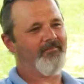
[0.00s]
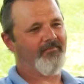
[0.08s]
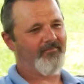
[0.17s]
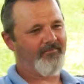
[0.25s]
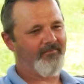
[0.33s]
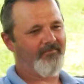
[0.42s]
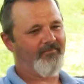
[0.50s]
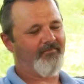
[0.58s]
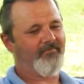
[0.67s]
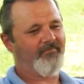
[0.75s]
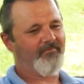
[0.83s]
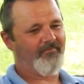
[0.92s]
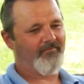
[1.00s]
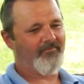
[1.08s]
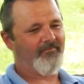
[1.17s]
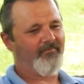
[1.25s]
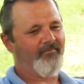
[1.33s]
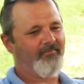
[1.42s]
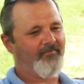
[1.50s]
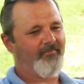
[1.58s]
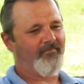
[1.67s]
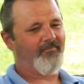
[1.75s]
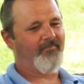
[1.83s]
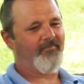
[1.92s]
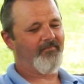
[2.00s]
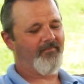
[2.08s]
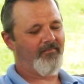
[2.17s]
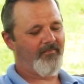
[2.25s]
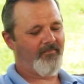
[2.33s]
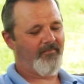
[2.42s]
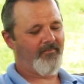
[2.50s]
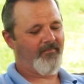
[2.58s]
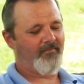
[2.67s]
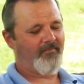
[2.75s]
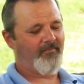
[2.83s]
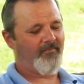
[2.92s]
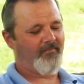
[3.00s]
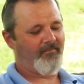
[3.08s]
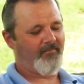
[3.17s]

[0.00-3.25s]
(not speaking)